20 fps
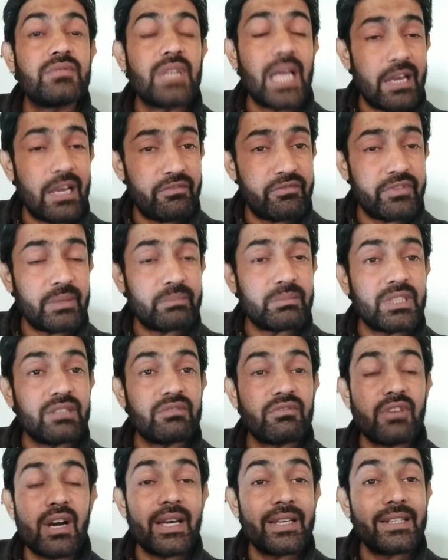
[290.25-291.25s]
FMD
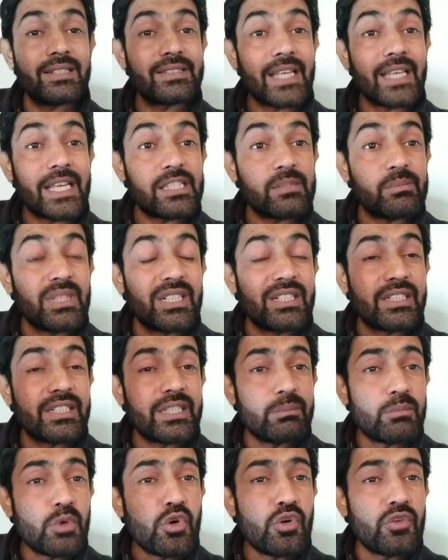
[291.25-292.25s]
virus has been
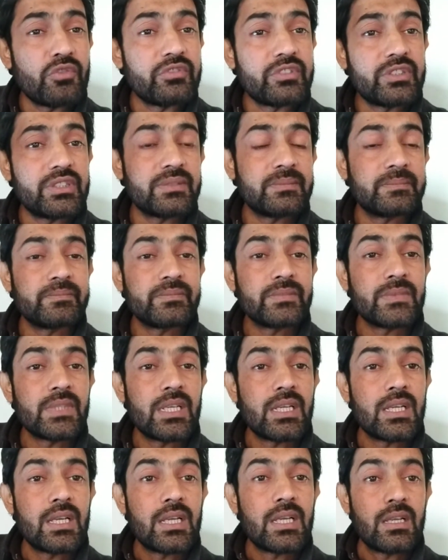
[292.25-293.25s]
removed
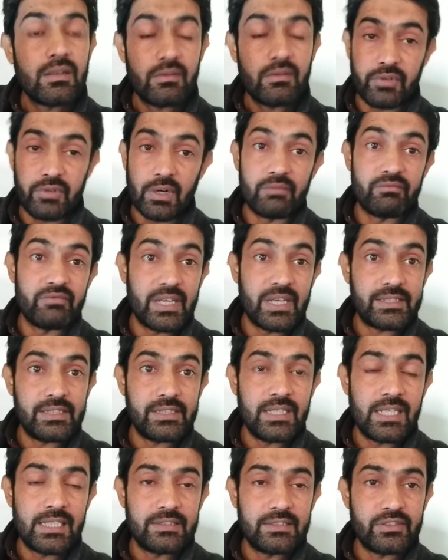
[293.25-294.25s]
from
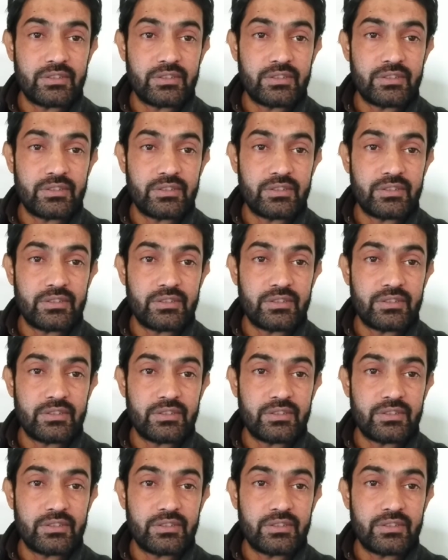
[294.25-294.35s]
vaccinal.